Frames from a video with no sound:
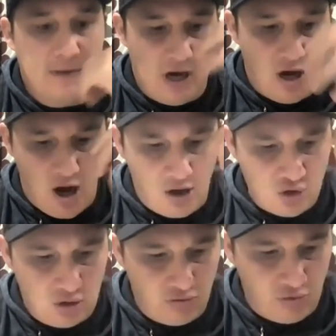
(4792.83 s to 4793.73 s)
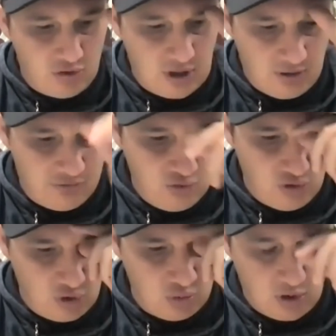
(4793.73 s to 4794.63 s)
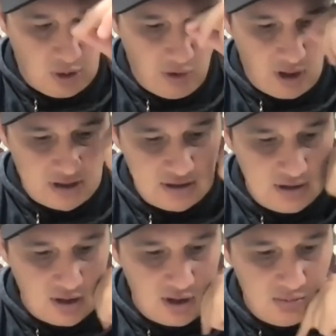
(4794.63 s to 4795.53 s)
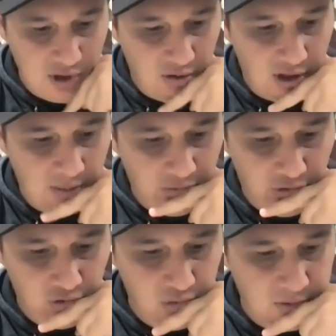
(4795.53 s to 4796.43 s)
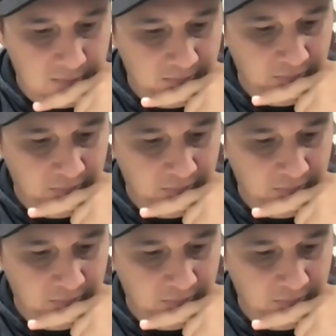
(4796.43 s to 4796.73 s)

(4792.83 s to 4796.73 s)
And I sort of wrote down a few notes when I seen that email come through, and